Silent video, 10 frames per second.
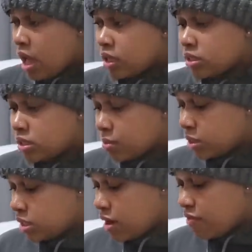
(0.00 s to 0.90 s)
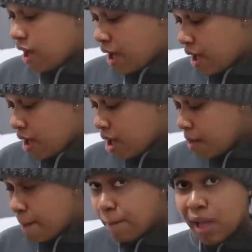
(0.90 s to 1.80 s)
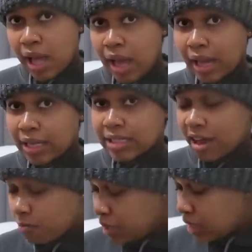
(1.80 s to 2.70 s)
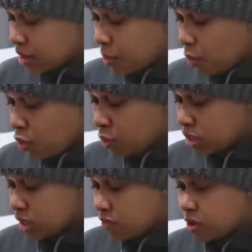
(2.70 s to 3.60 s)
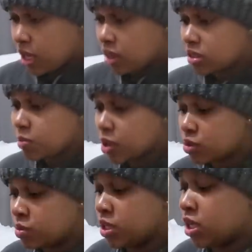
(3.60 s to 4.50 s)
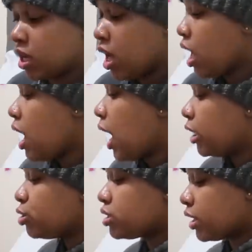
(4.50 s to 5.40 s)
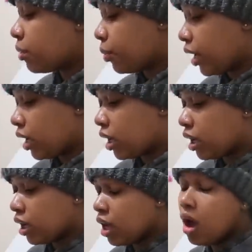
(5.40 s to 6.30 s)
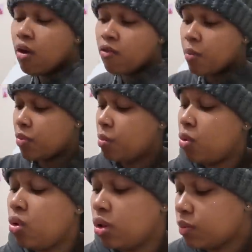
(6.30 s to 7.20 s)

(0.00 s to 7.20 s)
some stuff up. Guys, I've been at the mall almost every day this past week. I need to take a break from the mall.